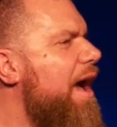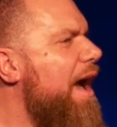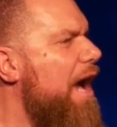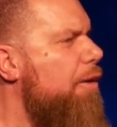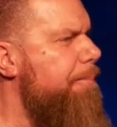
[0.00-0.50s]

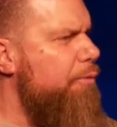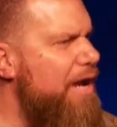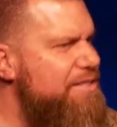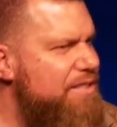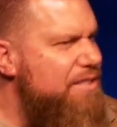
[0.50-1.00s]
how
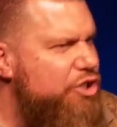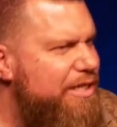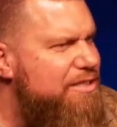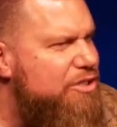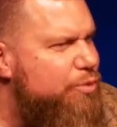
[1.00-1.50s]
present
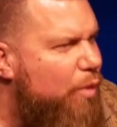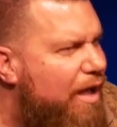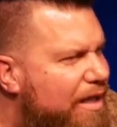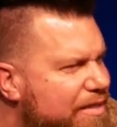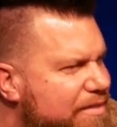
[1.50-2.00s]
Jesus
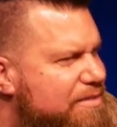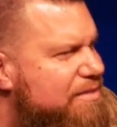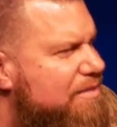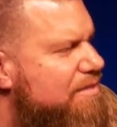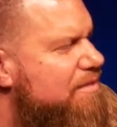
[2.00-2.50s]
was.